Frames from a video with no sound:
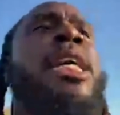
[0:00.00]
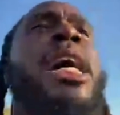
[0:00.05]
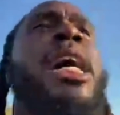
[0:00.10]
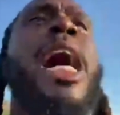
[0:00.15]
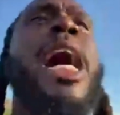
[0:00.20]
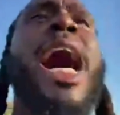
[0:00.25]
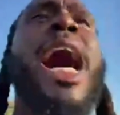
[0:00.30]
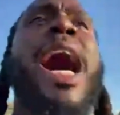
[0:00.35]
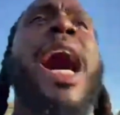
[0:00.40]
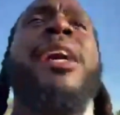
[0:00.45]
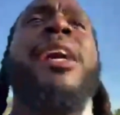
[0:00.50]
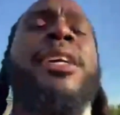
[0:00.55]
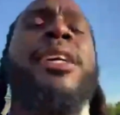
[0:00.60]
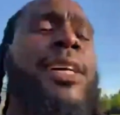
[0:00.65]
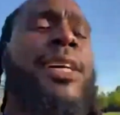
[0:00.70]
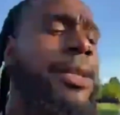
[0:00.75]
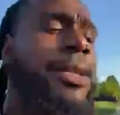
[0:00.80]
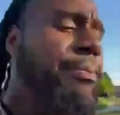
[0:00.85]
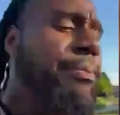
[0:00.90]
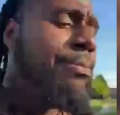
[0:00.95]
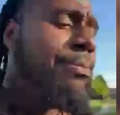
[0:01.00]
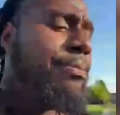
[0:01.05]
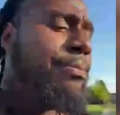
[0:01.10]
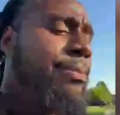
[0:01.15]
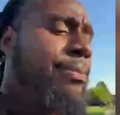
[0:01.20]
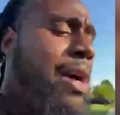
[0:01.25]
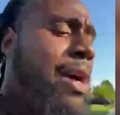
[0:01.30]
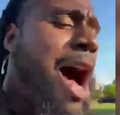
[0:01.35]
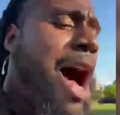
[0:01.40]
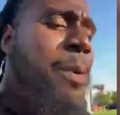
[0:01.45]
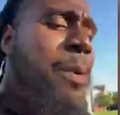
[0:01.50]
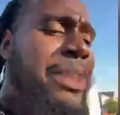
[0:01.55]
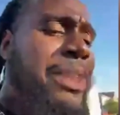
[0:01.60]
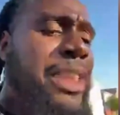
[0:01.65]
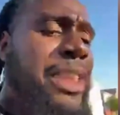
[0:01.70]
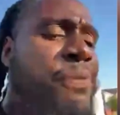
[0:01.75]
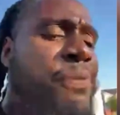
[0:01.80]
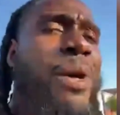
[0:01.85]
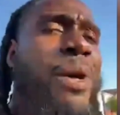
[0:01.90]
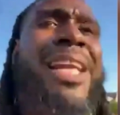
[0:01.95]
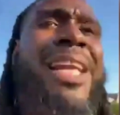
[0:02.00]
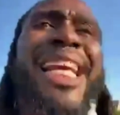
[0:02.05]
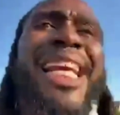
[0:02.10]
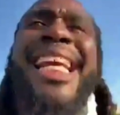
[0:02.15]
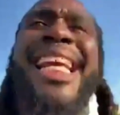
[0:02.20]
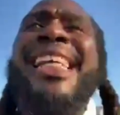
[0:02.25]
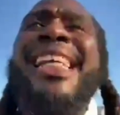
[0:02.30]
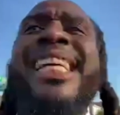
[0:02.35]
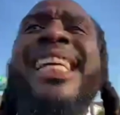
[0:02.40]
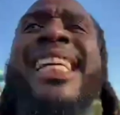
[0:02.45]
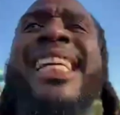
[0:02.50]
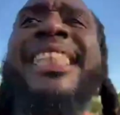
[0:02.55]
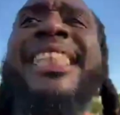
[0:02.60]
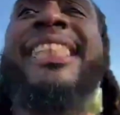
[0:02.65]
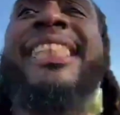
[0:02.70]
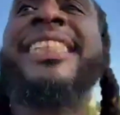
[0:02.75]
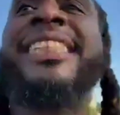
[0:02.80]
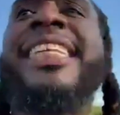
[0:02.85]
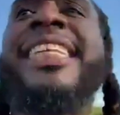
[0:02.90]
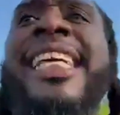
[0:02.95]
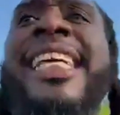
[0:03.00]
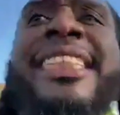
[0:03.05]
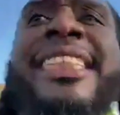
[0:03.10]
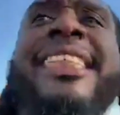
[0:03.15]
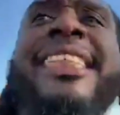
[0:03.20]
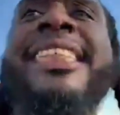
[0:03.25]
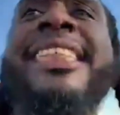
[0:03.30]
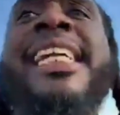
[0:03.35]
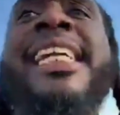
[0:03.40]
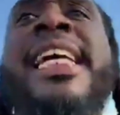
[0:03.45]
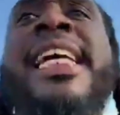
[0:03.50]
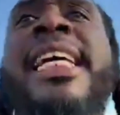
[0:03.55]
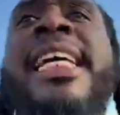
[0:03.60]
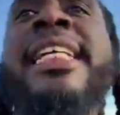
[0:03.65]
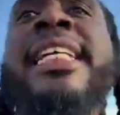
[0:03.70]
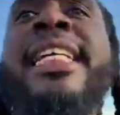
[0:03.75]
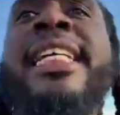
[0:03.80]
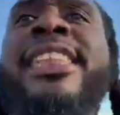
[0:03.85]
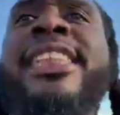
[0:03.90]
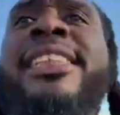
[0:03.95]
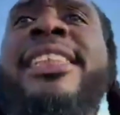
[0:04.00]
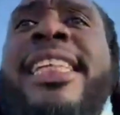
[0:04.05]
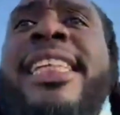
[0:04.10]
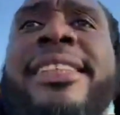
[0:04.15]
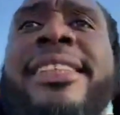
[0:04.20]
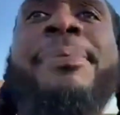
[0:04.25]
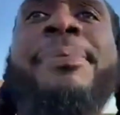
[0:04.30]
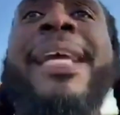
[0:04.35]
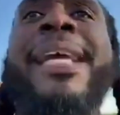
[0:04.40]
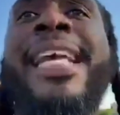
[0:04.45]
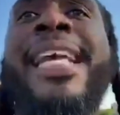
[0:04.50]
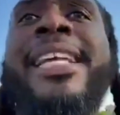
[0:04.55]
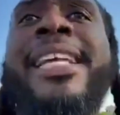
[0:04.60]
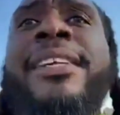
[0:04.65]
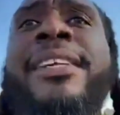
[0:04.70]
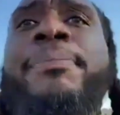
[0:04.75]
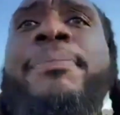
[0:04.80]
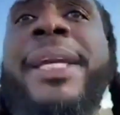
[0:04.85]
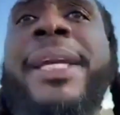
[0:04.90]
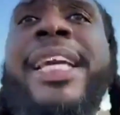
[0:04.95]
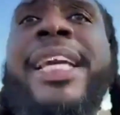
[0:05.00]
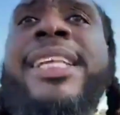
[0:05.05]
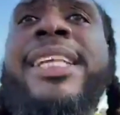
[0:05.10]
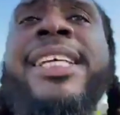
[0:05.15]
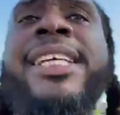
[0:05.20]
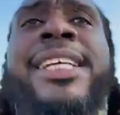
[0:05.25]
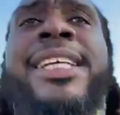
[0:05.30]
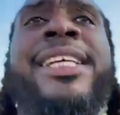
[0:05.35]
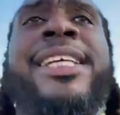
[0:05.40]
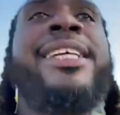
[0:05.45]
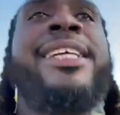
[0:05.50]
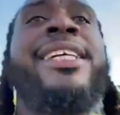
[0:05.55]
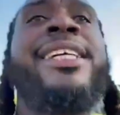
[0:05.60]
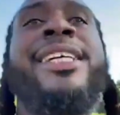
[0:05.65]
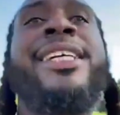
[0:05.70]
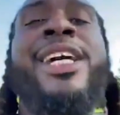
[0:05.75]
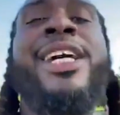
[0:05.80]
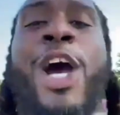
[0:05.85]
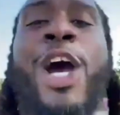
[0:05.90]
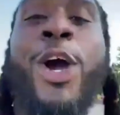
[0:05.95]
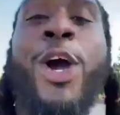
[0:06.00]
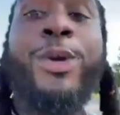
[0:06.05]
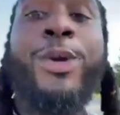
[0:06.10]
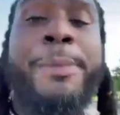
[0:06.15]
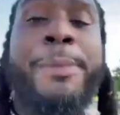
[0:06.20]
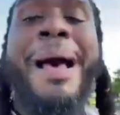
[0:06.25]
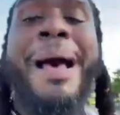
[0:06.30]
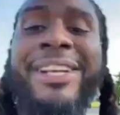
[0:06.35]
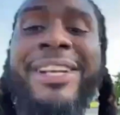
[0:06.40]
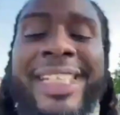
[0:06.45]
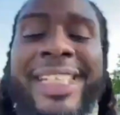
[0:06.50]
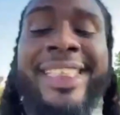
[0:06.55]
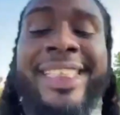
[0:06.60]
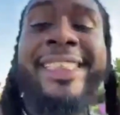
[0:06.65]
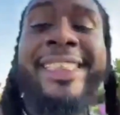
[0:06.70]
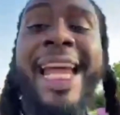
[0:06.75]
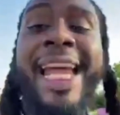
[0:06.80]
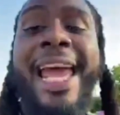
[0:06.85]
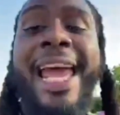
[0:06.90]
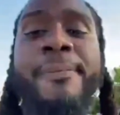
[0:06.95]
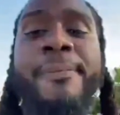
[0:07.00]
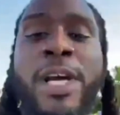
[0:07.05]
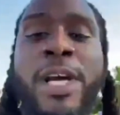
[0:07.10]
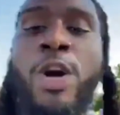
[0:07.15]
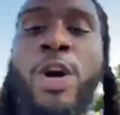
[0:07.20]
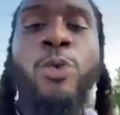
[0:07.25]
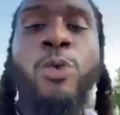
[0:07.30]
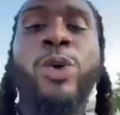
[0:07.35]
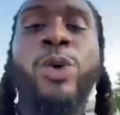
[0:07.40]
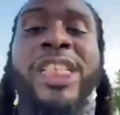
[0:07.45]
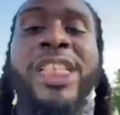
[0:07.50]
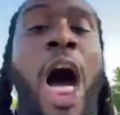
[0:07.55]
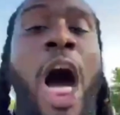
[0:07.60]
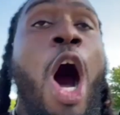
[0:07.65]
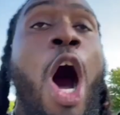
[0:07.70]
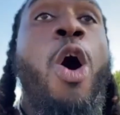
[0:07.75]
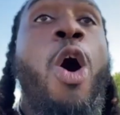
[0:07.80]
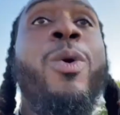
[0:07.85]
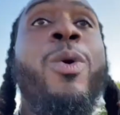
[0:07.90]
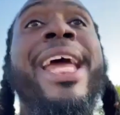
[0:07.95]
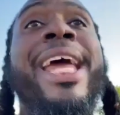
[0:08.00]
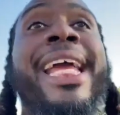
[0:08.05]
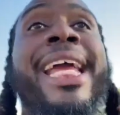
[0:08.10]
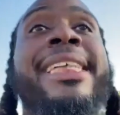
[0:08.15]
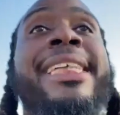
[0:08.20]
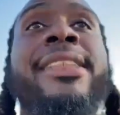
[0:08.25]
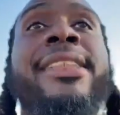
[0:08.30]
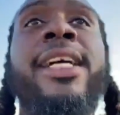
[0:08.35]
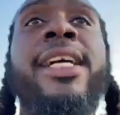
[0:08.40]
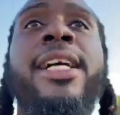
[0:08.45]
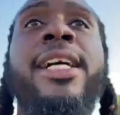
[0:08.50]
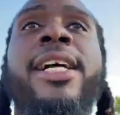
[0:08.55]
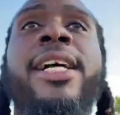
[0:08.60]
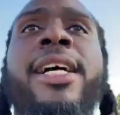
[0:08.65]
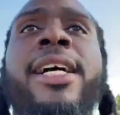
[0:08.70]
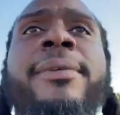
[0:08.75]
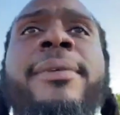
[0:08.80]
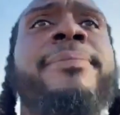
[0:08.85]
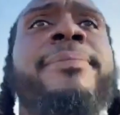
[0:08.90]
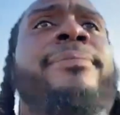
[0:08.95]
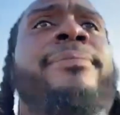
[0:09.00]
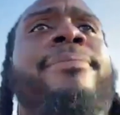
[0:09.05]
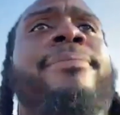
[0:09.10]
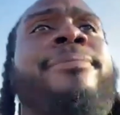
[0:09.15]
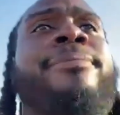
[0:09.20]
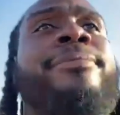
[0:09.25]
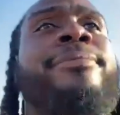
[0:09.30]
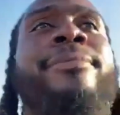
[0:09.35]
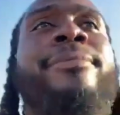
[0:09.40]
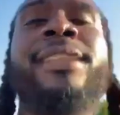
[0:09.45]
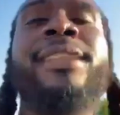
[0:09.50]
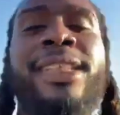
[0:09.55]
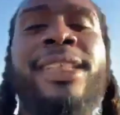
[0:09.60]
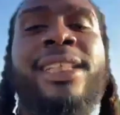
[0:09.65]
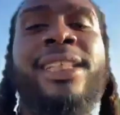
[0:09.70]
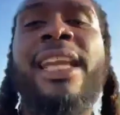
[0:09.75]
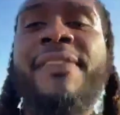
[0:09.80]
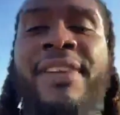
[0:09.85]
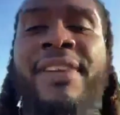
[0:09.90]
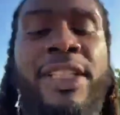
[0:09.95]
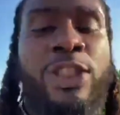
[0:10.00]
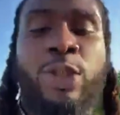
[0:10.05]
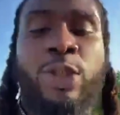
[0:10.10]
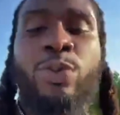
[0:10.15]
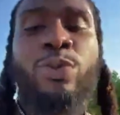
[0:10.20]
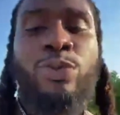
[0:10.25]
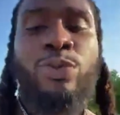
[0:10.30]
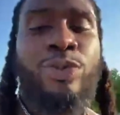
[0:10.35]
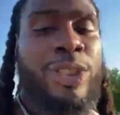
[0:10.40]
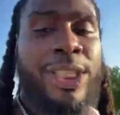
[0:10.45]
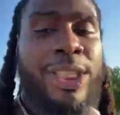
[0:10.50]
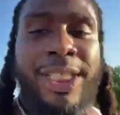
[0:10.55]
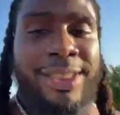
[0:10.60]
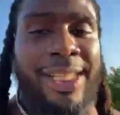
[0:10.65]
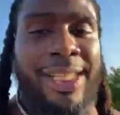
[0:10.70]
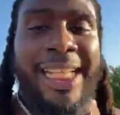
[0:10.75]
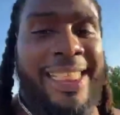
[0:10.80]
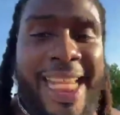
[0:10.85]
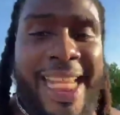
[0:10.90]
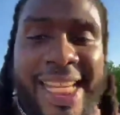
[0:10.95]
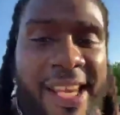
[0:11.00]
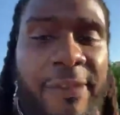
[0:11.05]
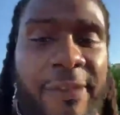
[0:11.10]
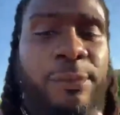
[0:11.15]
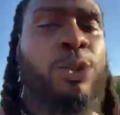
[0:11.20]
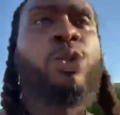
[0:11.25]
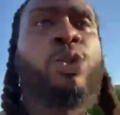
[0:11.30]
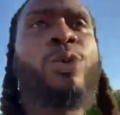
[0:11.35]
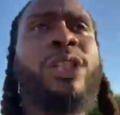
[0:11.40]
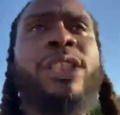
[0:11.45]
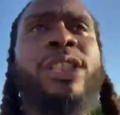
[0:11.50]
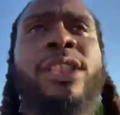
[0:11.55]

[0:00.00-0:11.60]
I always just felt like any of these diseases that's being heard about at this time was always given to, like, they give them to us.